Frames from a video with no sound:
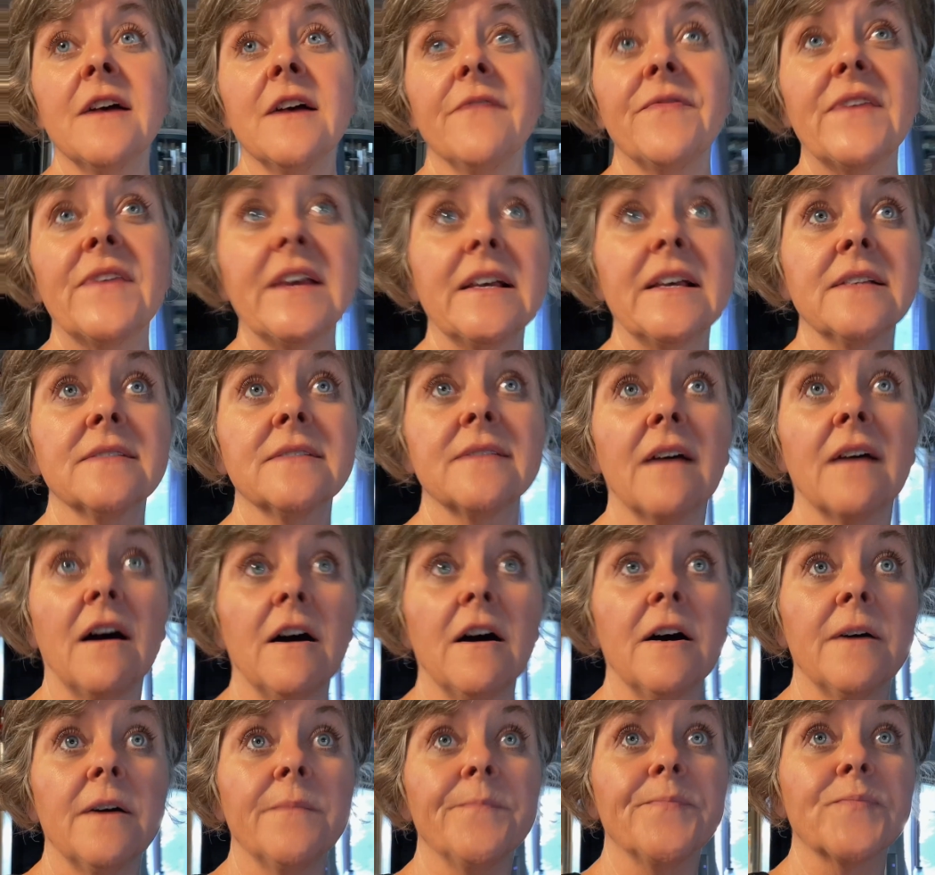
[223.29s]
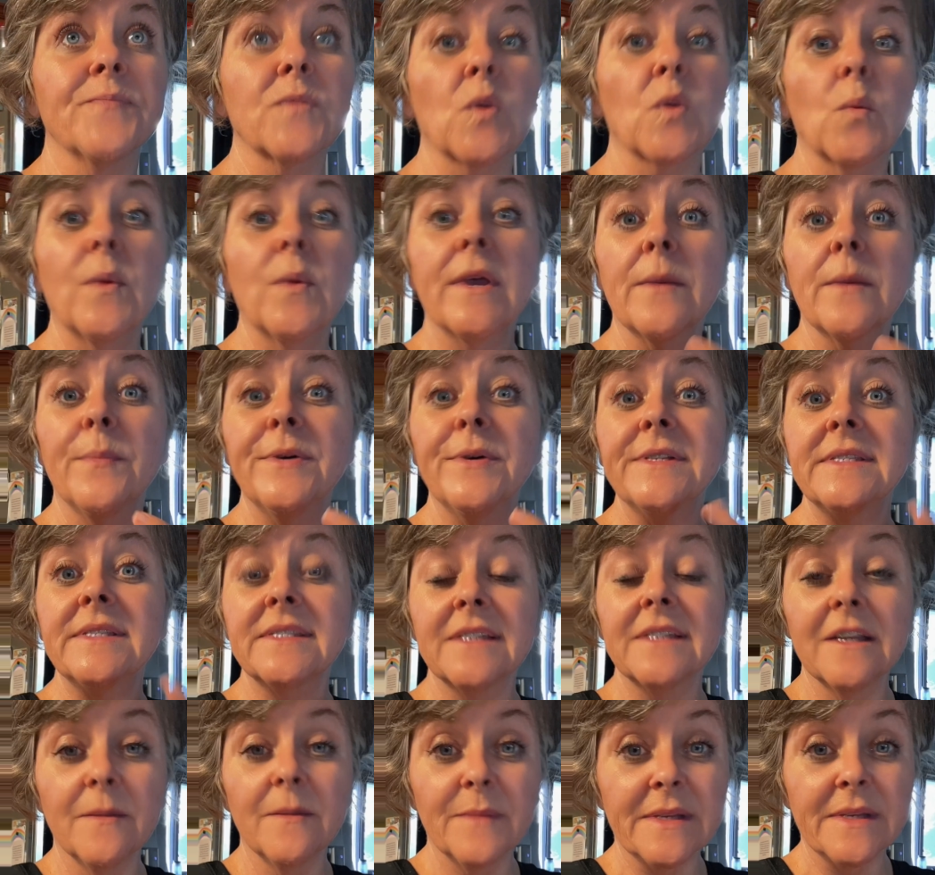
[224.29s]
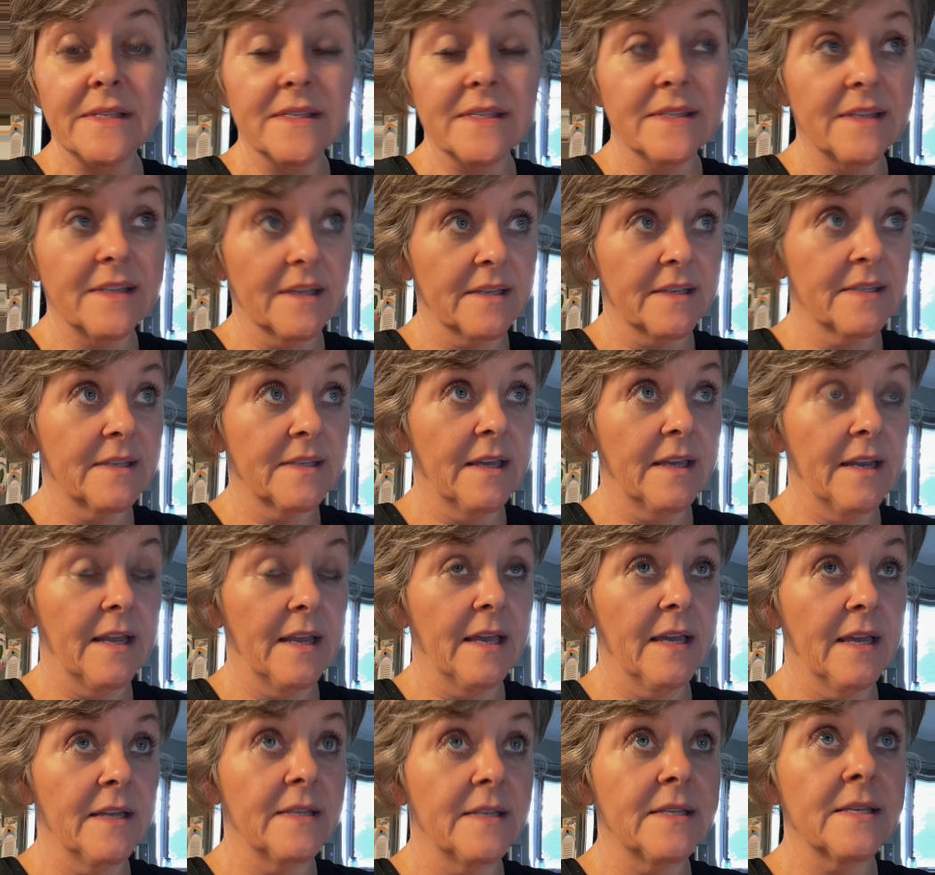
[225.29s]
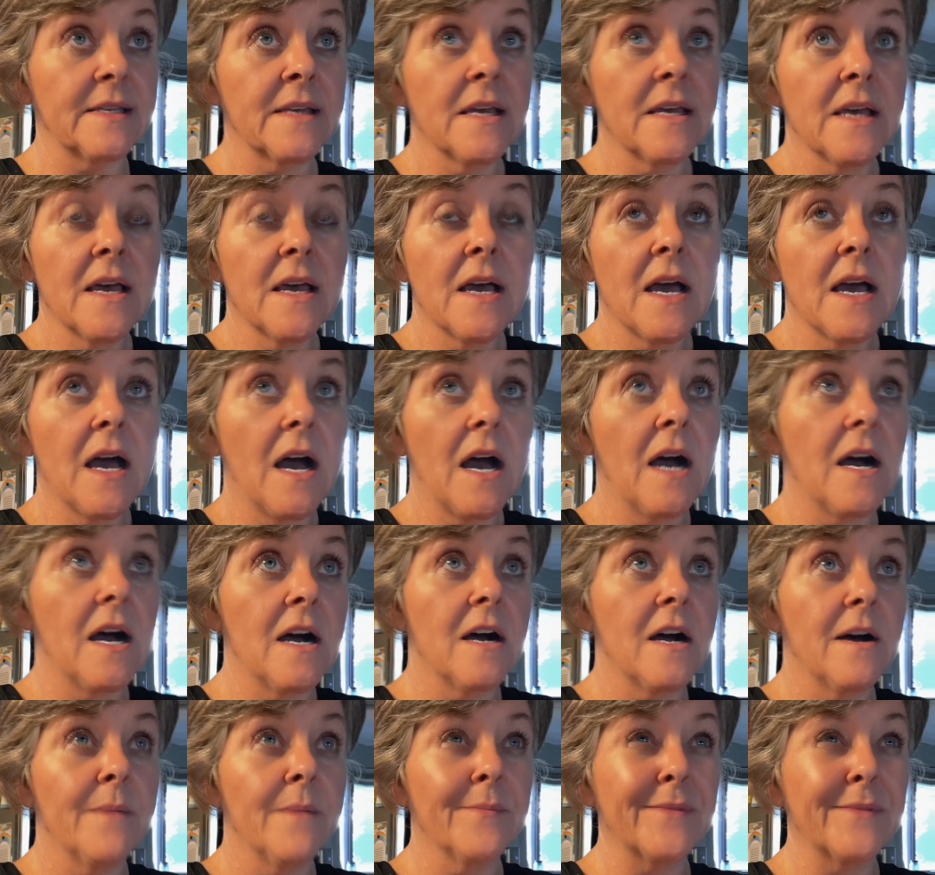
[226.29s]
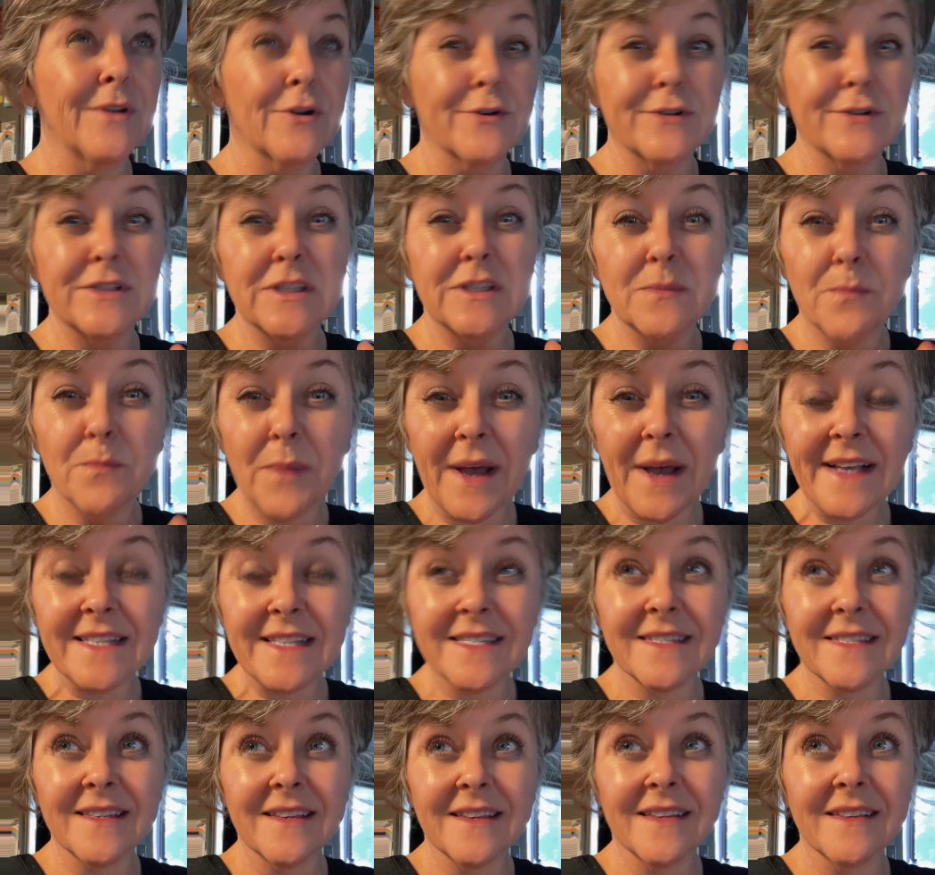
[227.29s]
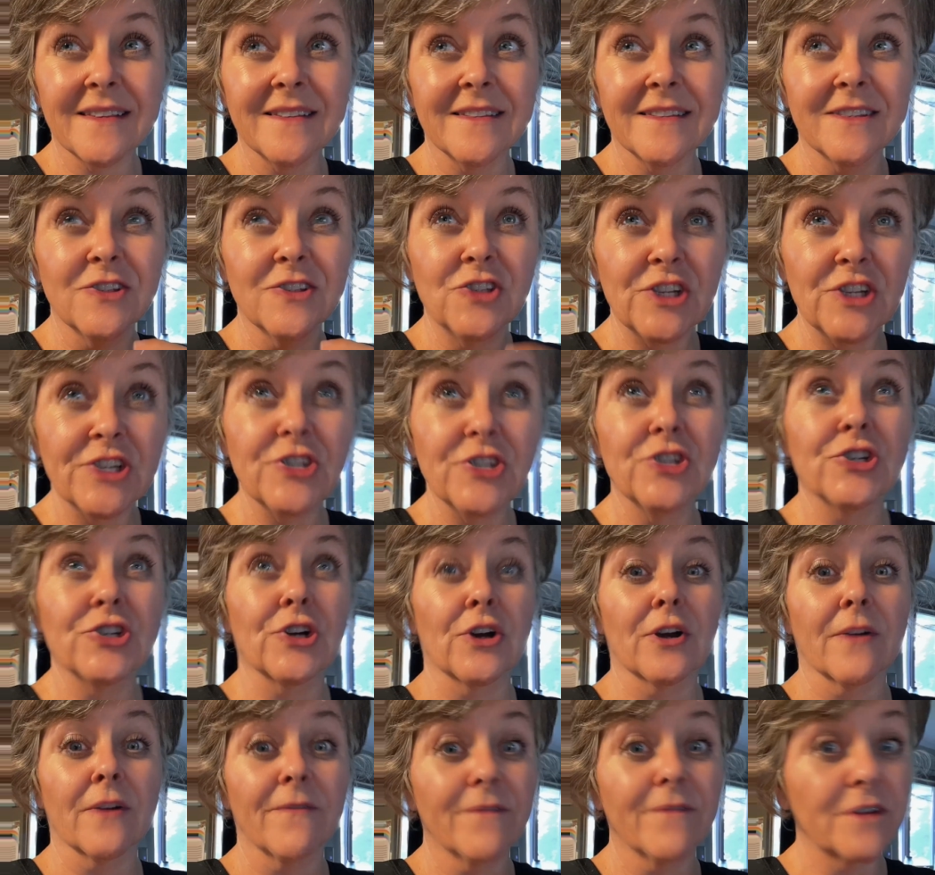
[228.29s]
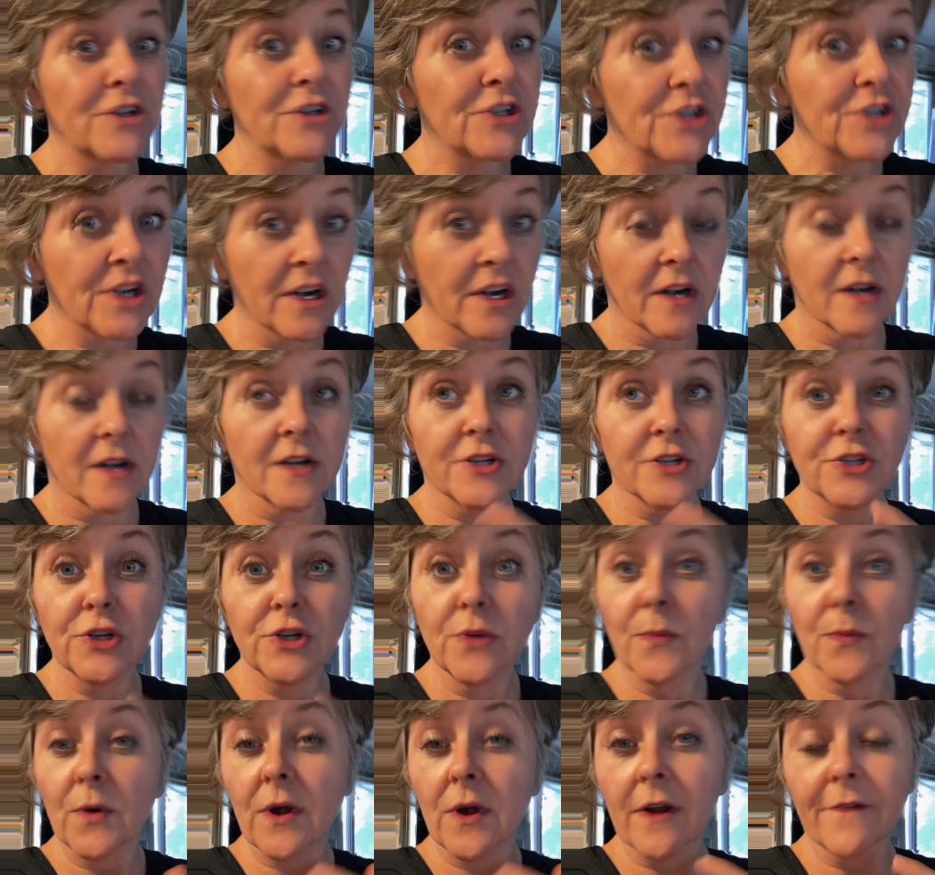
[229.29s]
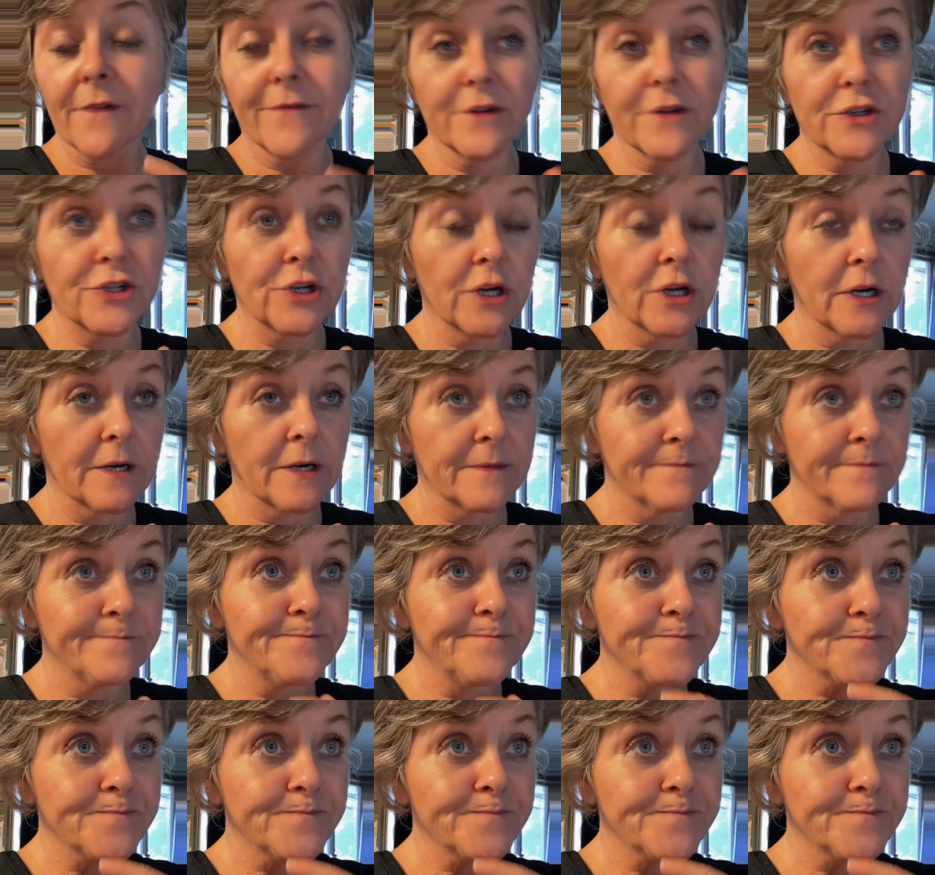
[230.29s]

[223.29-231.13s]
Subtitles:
Things, we can put cinnamon sticks in it. Your spices, ginger for sure, turmeric for sure.